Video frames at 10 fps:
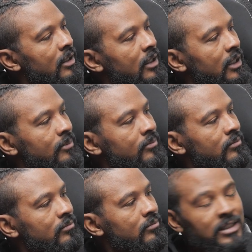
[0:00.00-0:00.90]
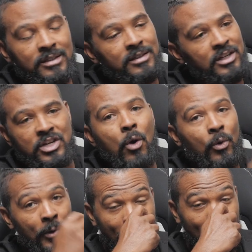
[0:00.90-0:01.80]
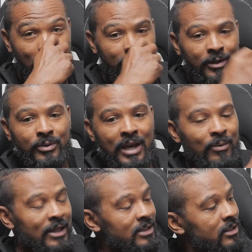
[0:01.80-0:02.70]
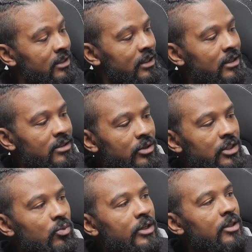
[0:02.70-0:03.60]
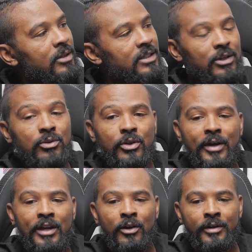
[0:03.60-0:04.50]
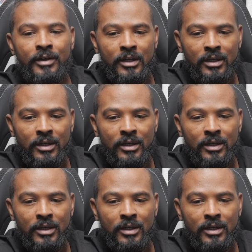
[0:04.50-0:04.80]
This is a no grade. I already knew that when I sent it in, so this is one of the books I knew the grade on.